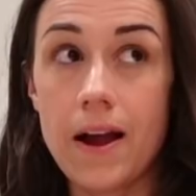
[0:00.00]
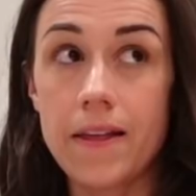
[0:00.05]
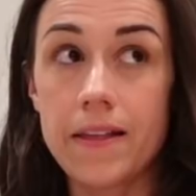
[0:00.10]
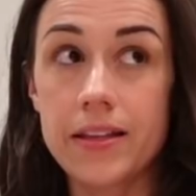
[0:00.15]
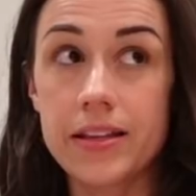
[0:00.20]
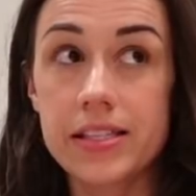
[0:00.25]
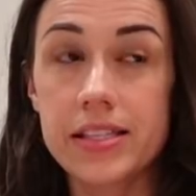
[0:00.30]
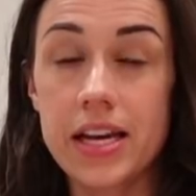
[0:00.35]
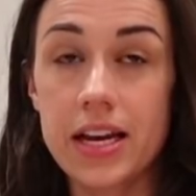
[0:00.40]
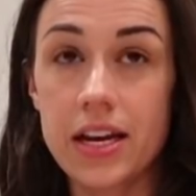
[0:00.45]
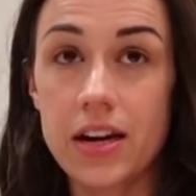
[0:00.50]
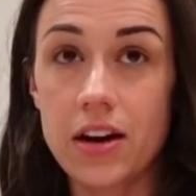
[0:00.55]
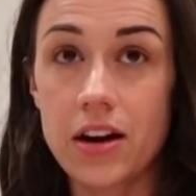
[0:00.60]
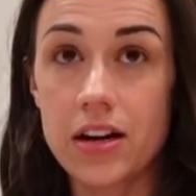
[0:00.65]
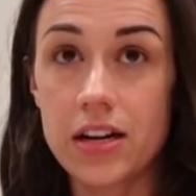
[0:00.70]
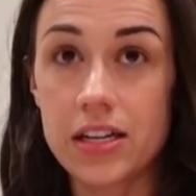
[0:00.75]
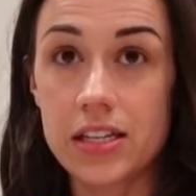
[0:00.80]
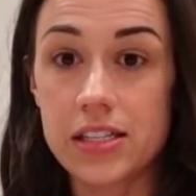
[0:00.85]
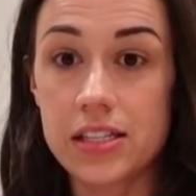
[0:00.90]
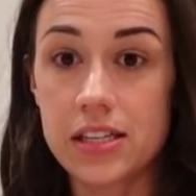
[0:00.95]
And the second
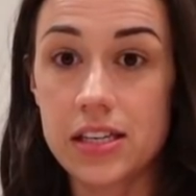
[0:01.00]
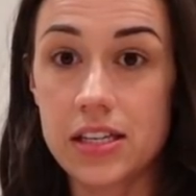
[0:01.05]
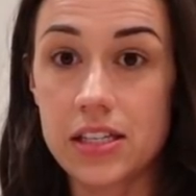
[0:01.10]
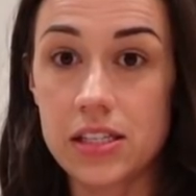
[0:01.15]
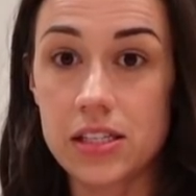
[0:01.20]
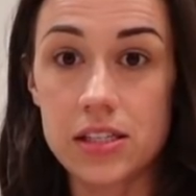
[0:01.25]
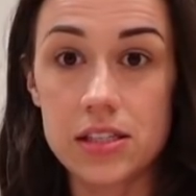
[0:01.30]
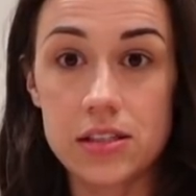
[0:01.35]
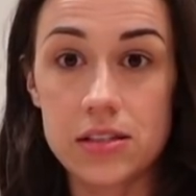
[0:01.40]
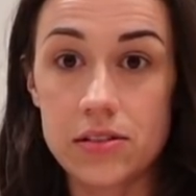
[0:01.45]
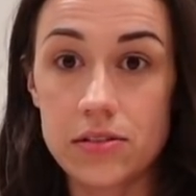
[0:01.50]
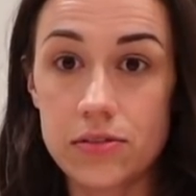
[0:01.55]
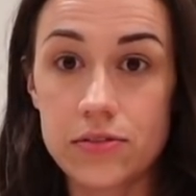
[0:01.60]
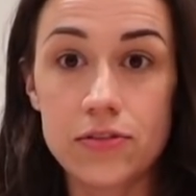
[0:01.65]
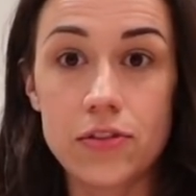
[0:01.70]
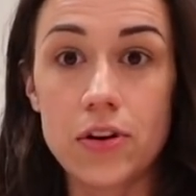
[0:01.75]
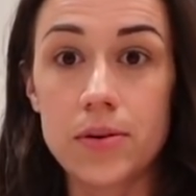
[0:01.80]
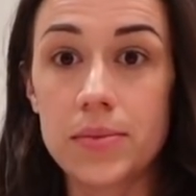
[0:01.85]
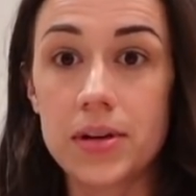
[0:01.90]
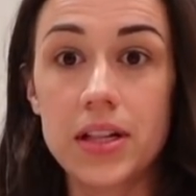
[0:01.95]
hardest is
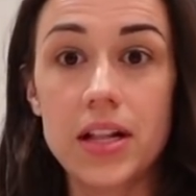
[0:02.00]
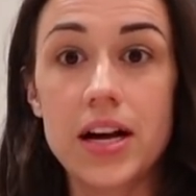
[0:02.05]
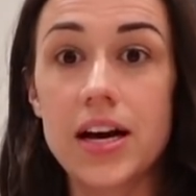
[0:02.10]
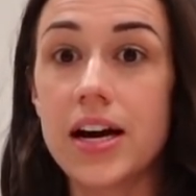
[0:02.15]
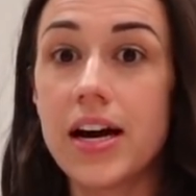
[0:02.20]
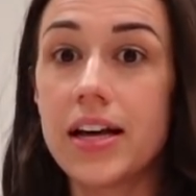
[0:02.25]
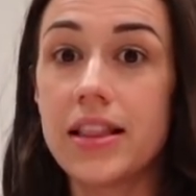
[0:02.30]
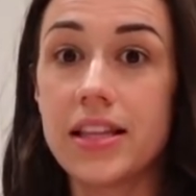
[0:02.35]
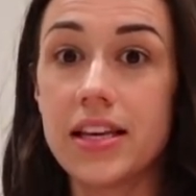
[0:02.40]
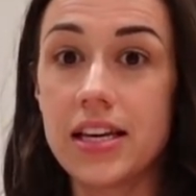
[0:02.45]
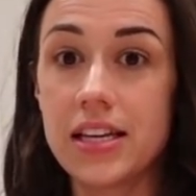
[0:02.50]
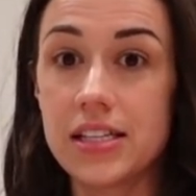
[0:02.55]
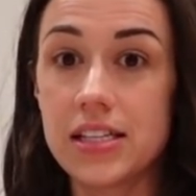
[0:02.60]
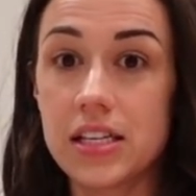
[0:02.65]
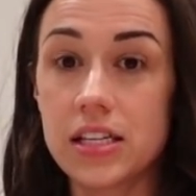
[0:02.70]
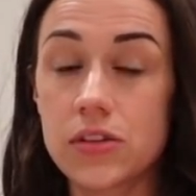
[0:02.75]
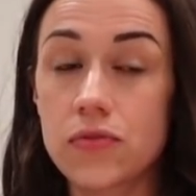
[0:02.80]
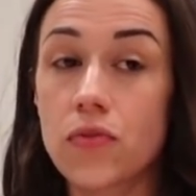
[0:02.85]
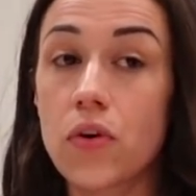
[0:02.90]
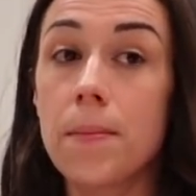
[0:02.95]
formula and the
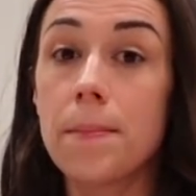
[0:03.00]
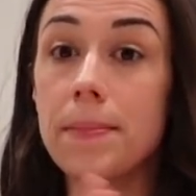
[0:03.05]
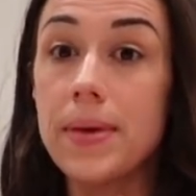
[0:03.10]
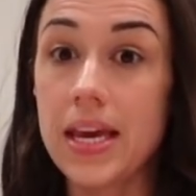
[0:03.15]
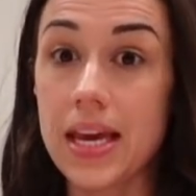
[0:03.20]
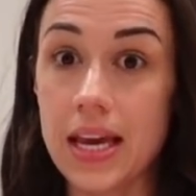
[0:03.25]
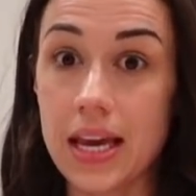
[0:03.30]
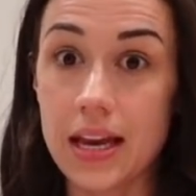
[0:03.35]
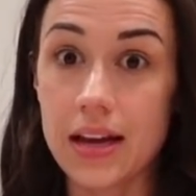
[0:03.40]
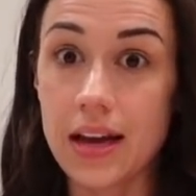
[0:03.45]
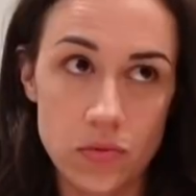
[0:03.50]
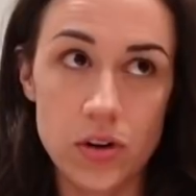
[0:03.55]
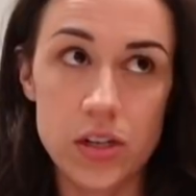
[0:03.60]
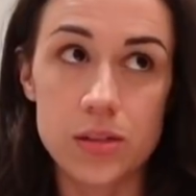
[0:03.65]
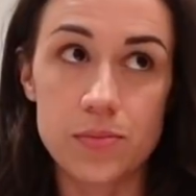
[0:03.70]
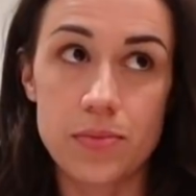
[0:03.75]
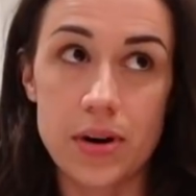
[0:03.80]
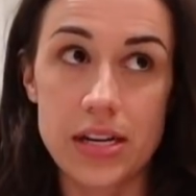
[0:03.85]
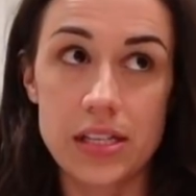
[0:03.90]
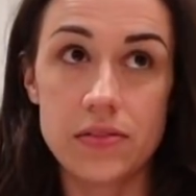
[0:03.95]
easiest for me was
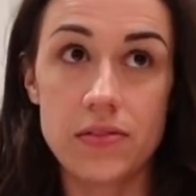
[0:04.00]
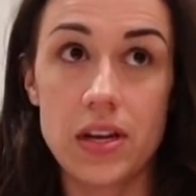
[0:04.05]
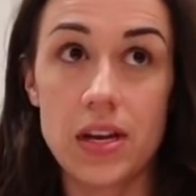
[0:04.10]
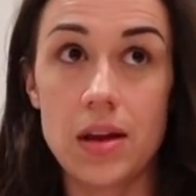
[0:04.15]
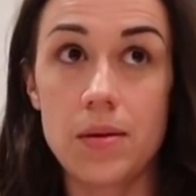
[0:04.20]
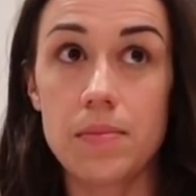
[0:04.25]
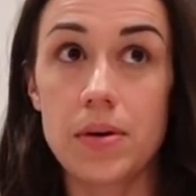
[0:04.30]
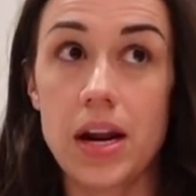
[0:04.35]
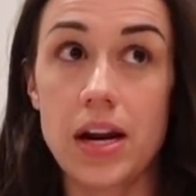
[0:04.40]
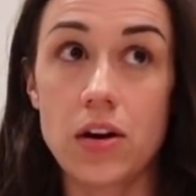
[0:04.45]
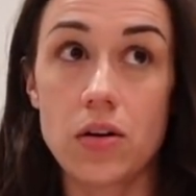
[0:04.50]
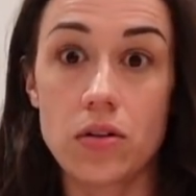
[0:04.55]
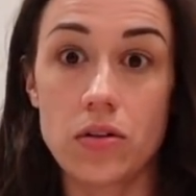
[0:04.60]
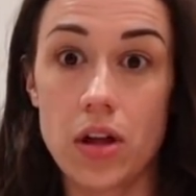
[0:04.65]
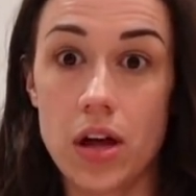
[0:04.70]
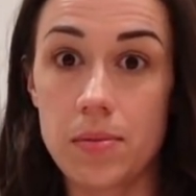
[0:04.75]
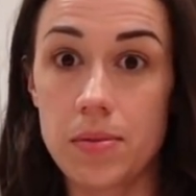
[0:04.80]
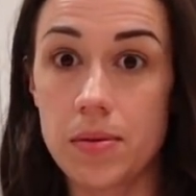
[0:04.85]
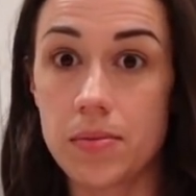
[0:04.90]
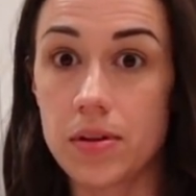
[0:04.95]
breastfeeding, but I know a
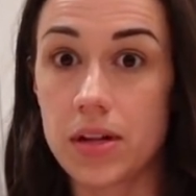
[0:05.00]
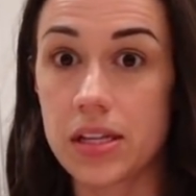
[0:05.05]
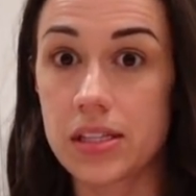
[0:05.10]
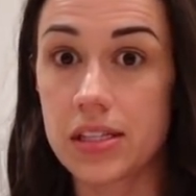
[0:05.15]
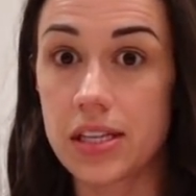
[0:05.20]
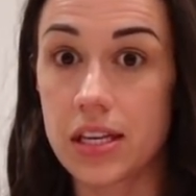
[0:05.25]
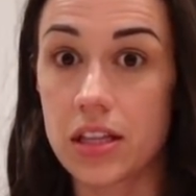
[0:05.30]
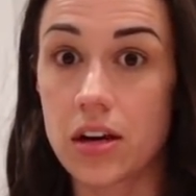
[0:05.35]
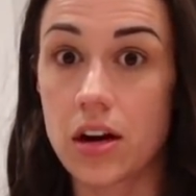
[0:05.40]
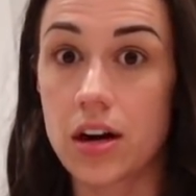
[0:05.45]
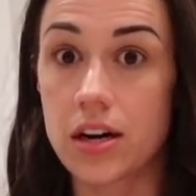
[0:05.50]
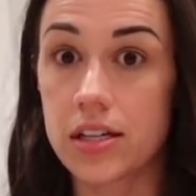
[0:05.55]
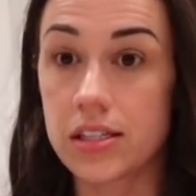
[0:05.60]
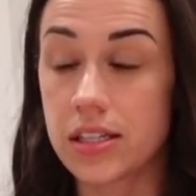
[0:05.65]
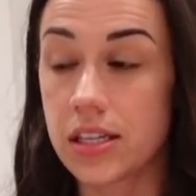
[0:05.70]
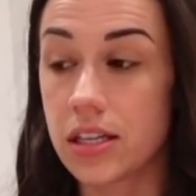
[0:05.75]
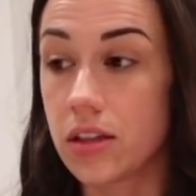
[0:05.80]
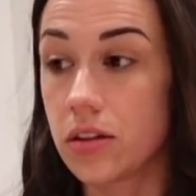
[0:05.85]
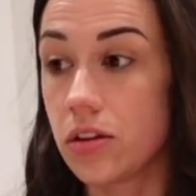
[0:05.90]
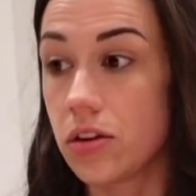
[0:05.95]
lot of people that's like the hardest
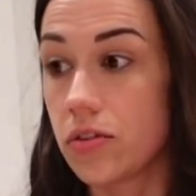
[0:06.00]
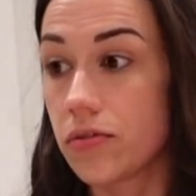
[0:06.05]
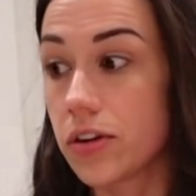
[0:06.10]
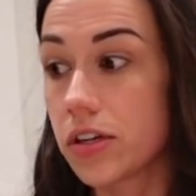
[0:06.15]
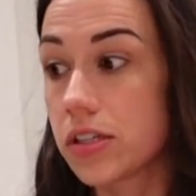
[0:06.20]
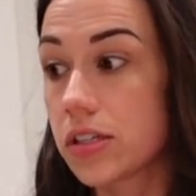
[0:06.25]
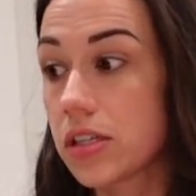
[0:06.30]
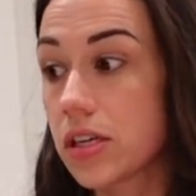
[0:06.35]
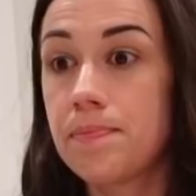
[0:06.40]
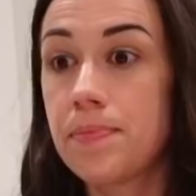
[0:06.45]
thing in the universe.